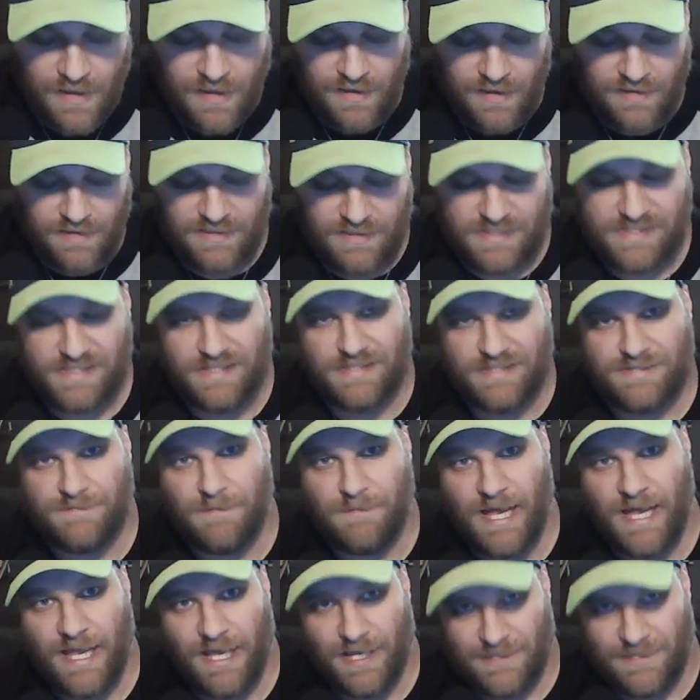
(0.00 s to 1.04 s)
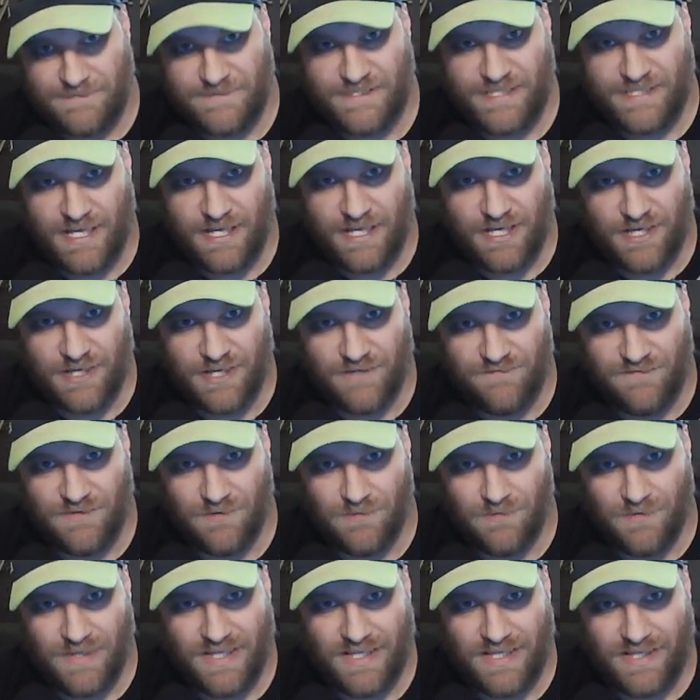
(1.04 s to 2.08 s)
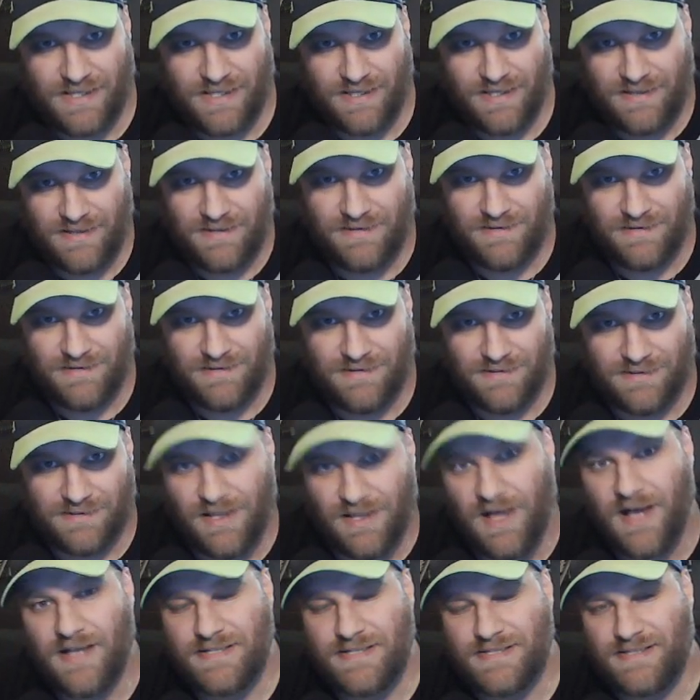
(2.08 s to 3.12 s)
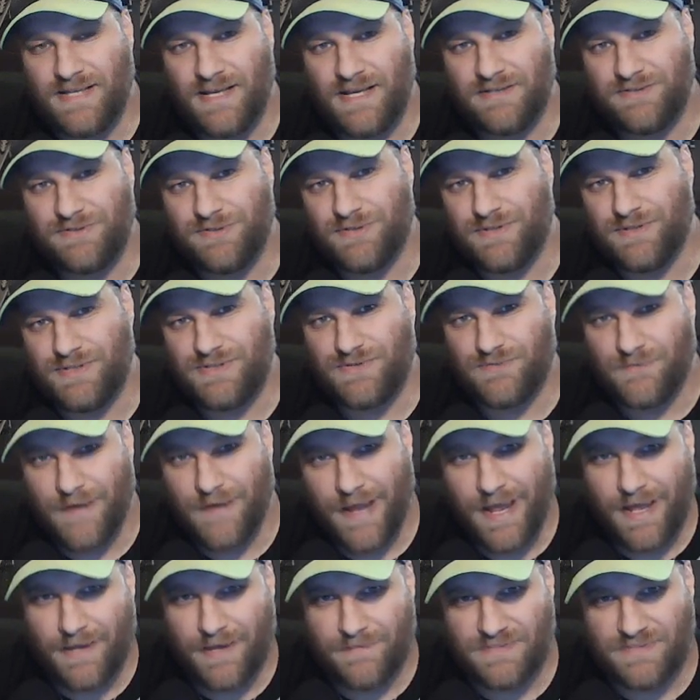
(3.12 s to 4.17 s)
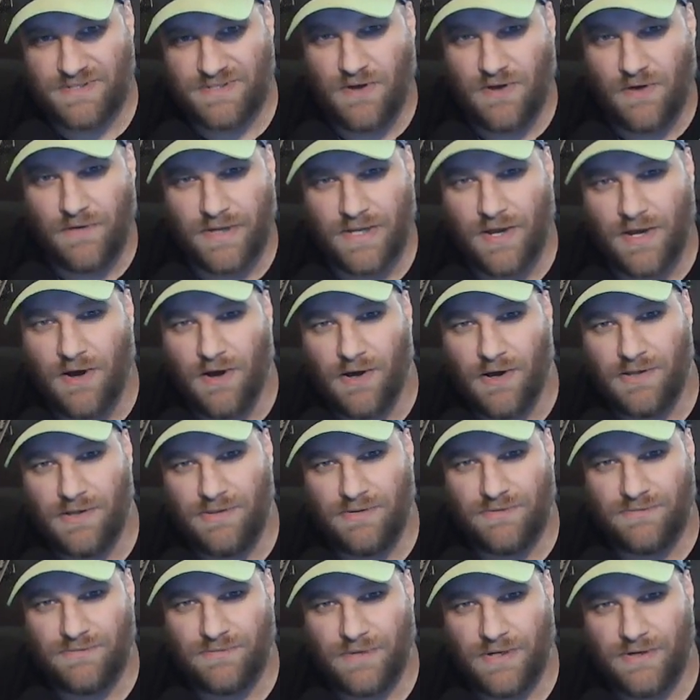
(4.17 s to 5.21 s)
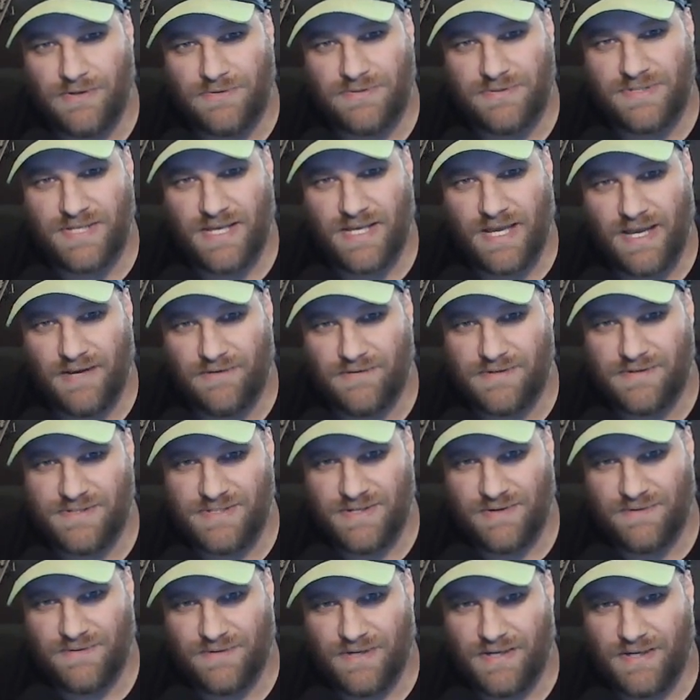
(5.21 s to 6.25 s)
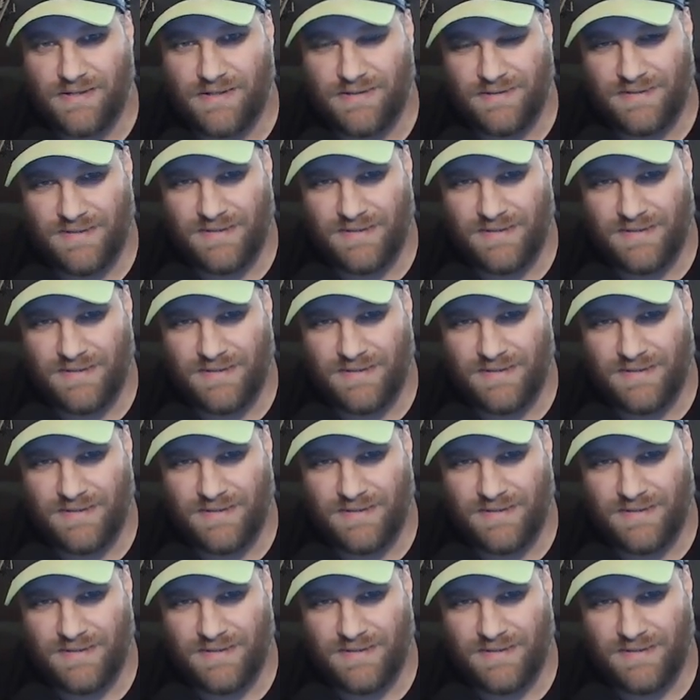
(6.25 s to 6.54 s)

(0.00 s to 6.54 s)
This is my upset of the week. The Los Angeles Rams going on the road to Arizona.